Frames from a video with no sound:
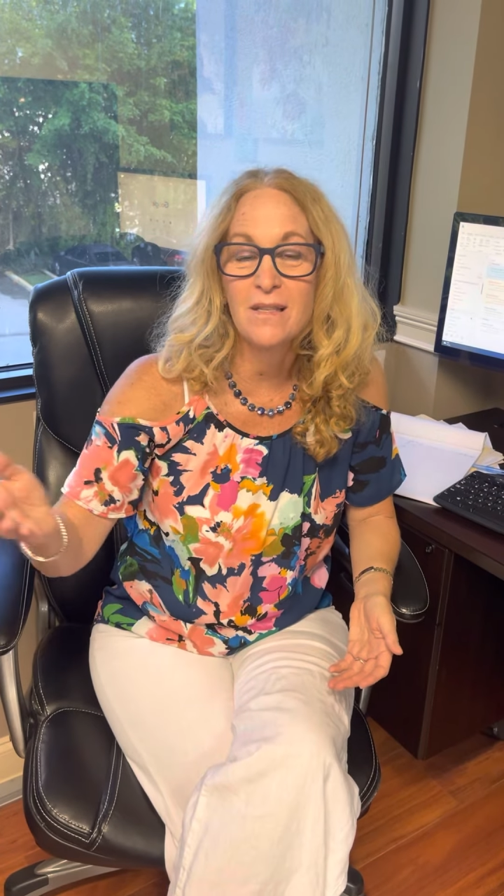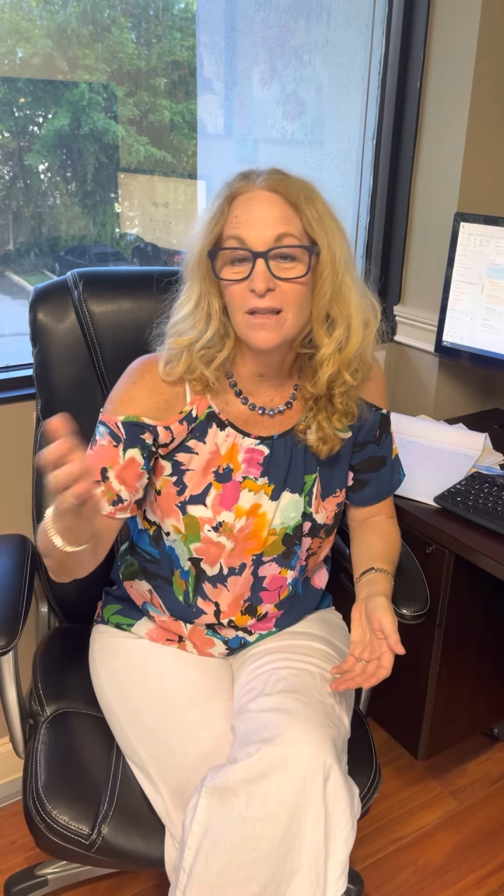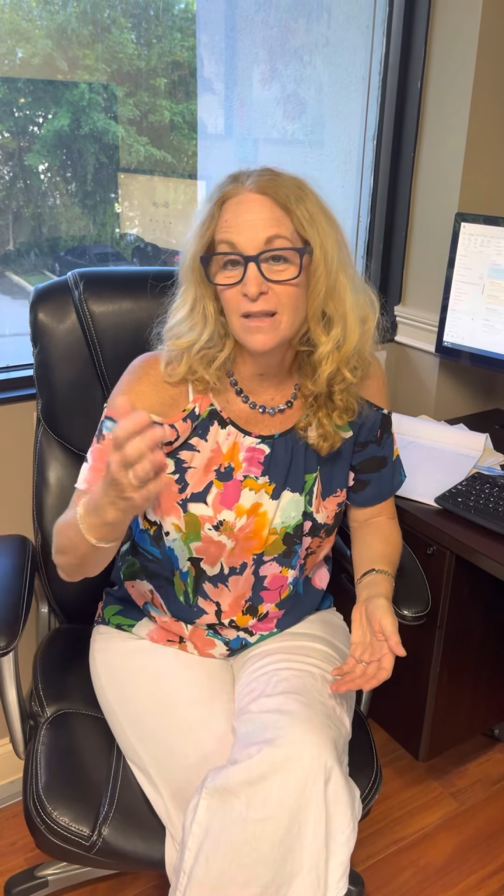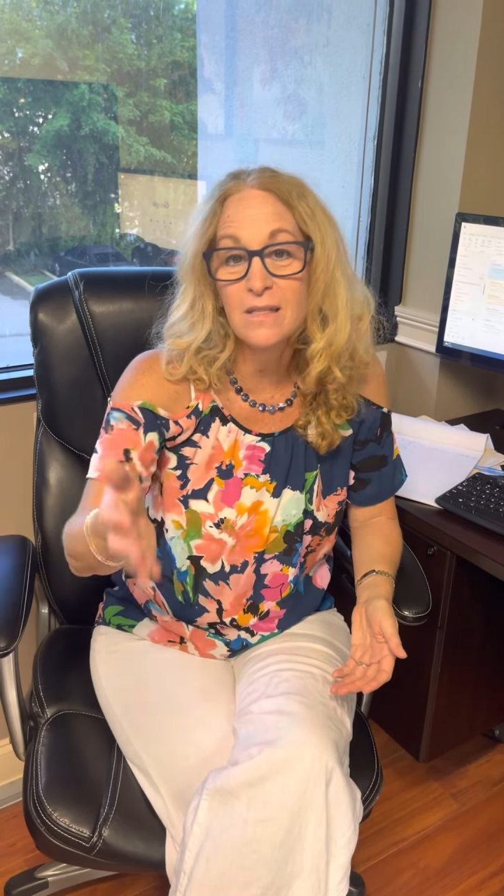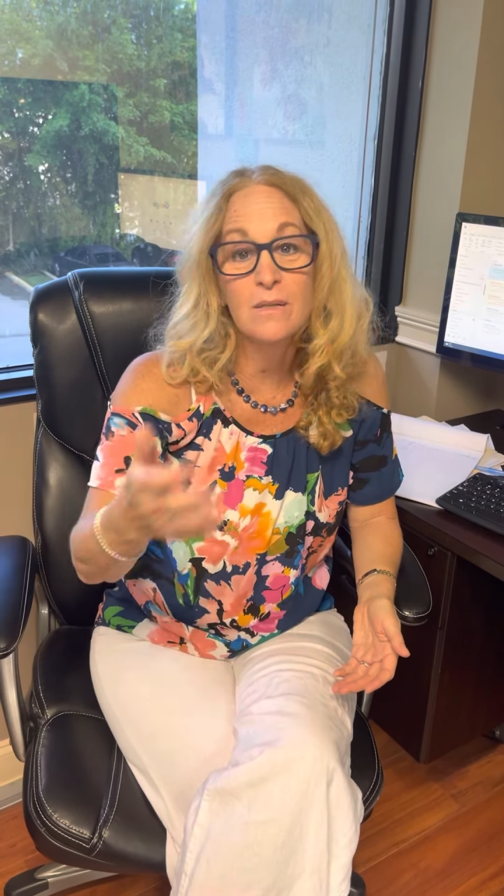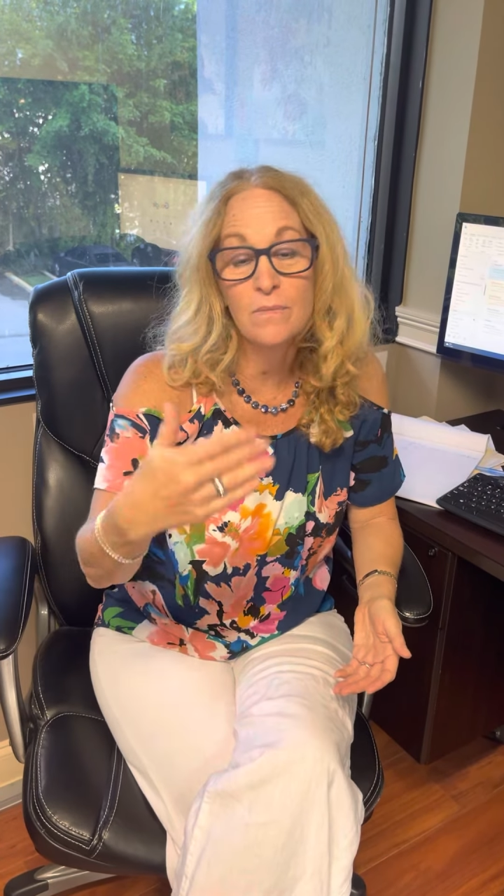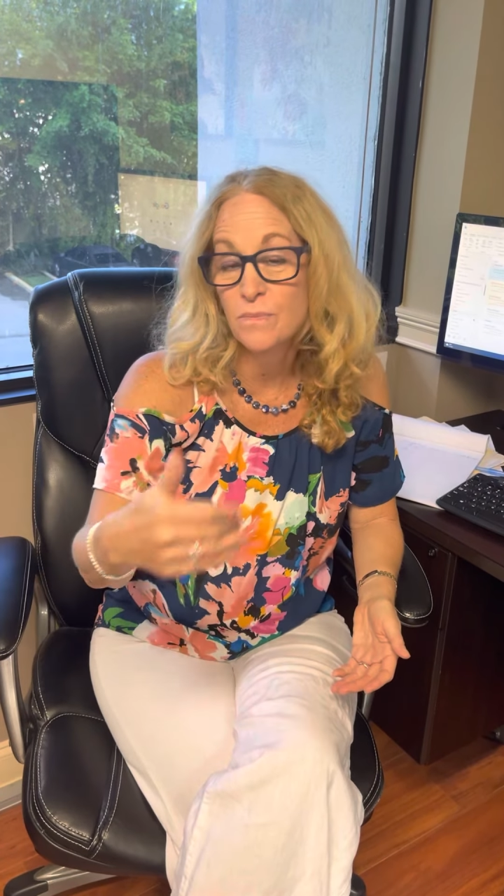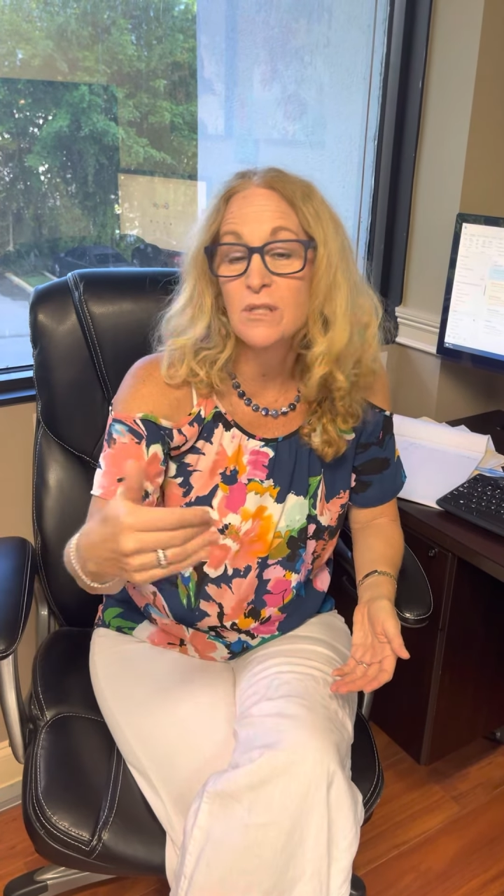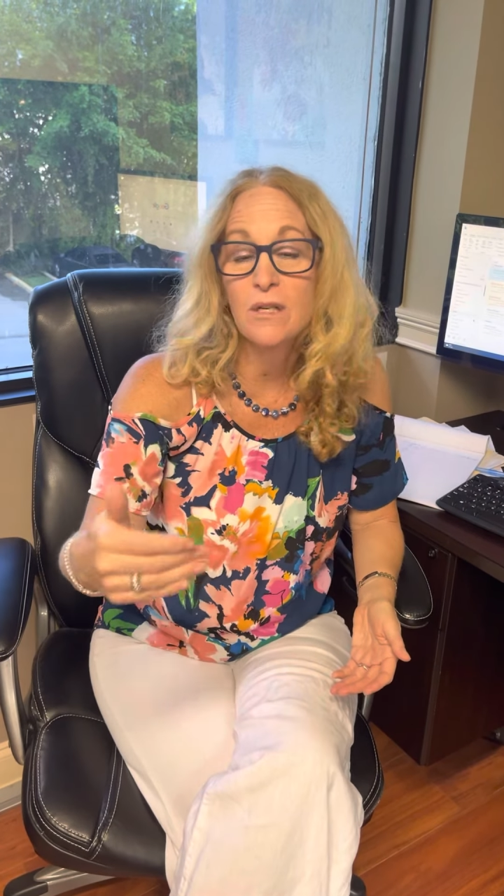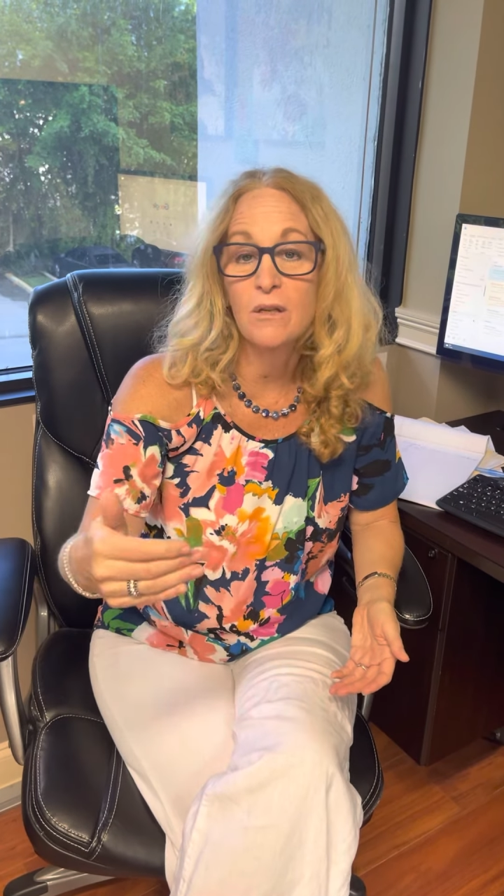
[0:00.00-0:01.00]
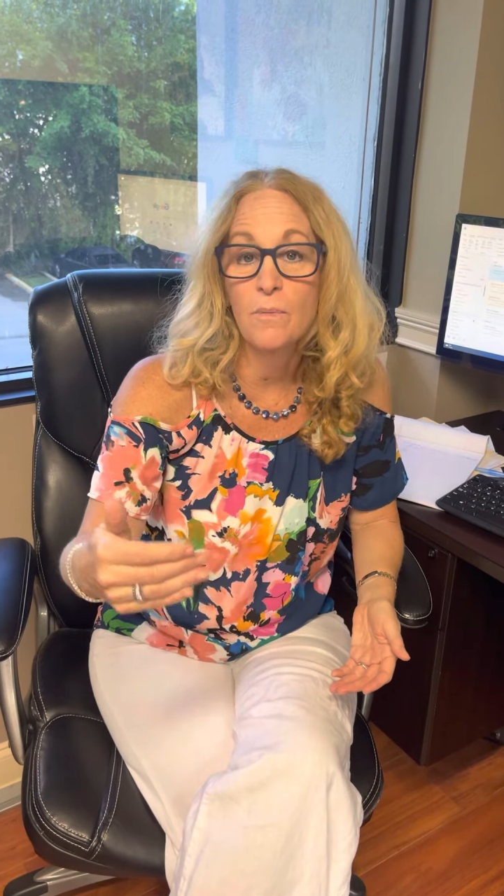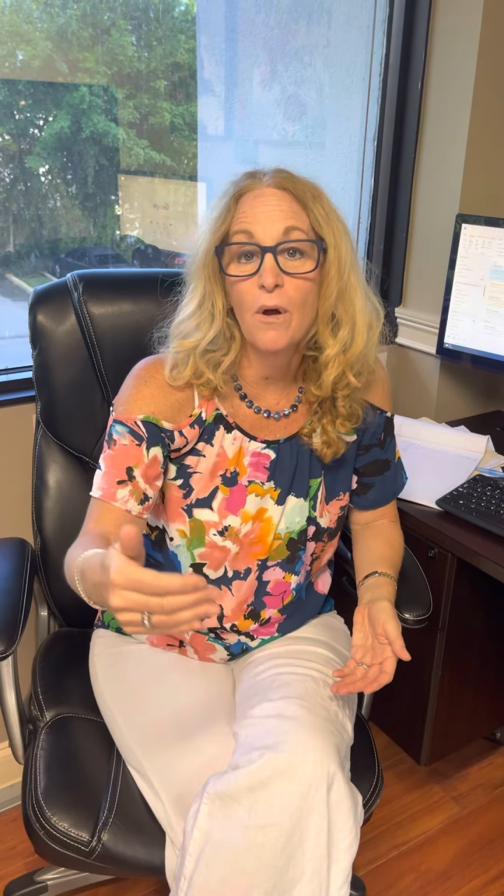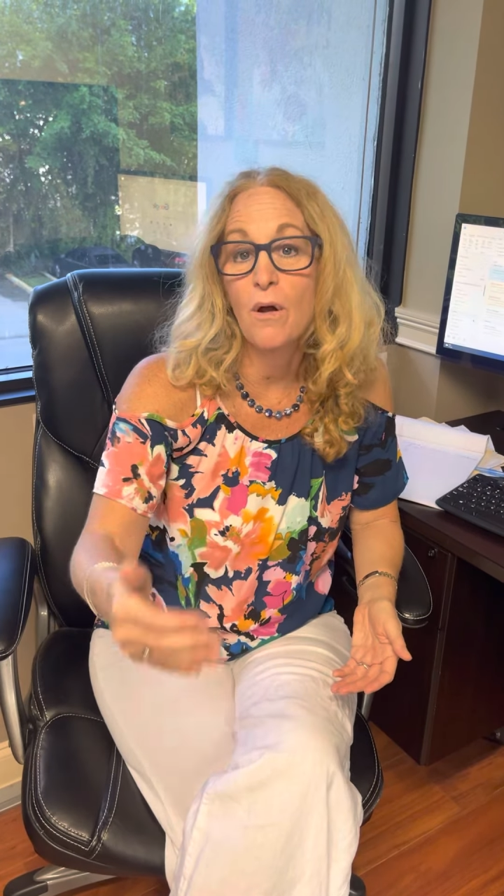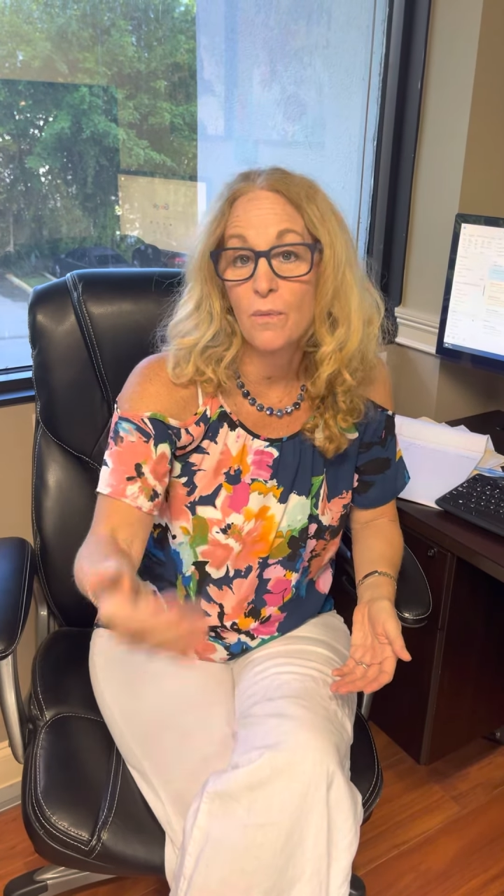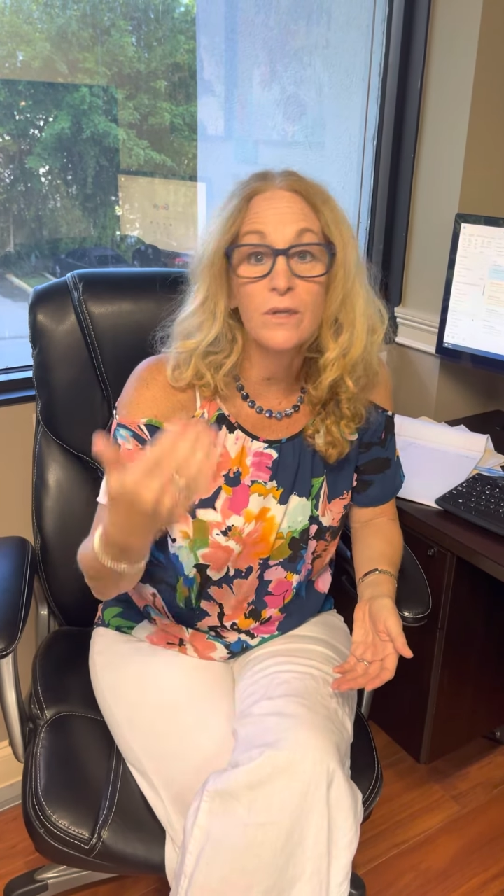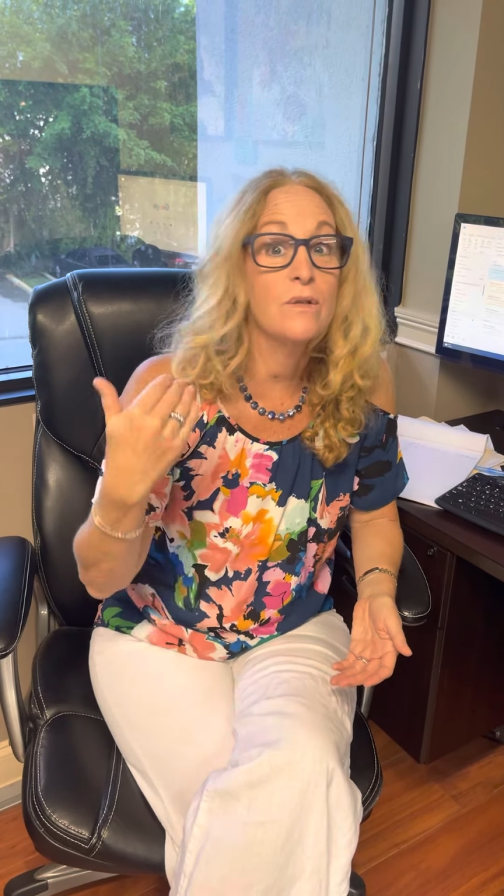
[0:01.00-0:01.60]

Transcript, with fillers: and this particular borrower went